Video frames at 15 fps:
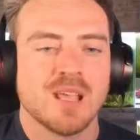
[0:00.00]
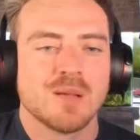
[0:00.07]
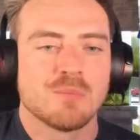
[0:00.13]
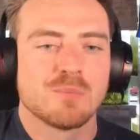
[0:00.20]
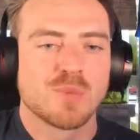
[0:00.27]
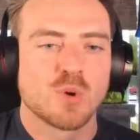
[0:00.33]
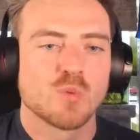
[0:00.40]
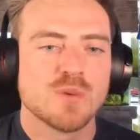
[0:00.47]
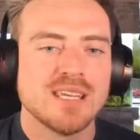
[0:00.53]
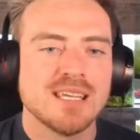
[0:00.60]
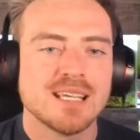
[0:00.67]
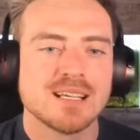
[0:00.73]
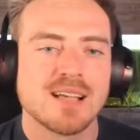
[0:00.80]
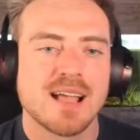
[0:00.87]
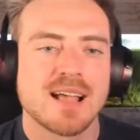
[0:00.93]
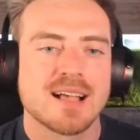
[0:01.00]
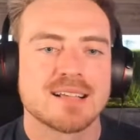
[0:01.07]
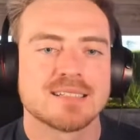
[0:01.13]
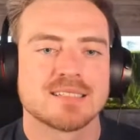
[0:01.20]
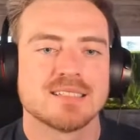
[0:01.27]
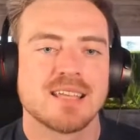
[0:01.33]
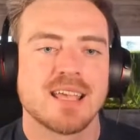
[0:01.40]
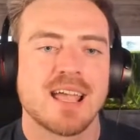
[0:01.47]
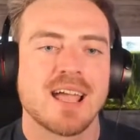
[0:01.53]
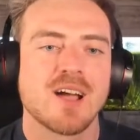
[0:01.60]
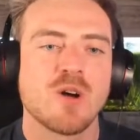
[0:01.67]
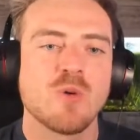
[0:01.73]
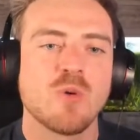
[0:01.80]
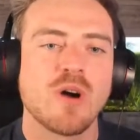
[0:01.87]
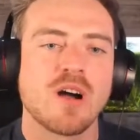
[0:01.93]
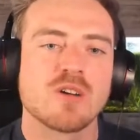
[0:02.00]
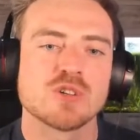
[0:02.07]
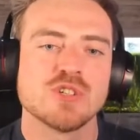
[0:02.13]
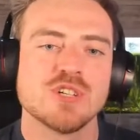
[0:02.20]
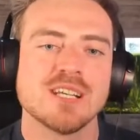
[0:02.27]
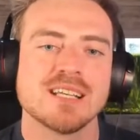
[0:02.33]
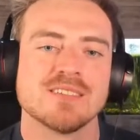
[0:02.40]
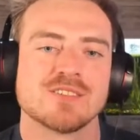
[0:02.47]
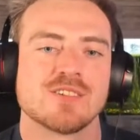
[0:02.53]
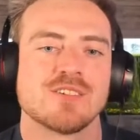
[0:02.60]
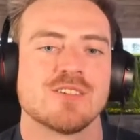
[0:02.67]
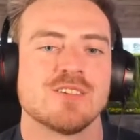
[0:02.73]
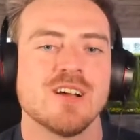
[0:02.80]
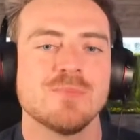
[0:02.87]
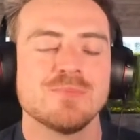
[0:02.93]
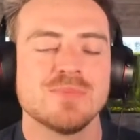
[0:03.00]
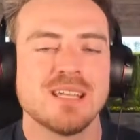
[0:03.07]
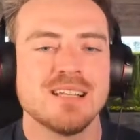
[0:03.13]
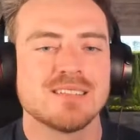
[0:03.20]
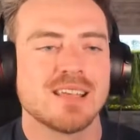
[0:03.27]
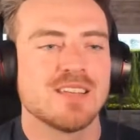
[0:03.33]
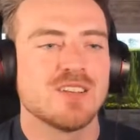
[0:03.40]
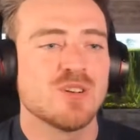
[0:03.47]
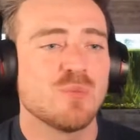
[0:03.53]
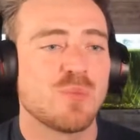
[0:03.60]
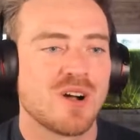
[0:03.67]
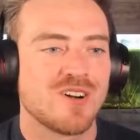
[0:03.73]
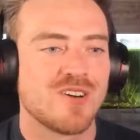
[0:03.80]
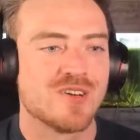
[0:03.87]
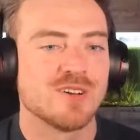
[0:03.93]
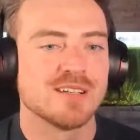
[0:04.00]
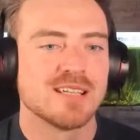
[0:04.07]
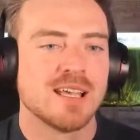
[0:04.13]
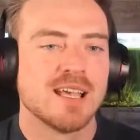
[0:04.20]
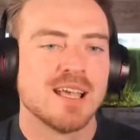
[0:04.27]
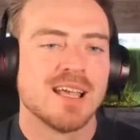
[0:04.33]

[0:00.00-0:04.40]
Maria asked how our chickens are, updates in your pond.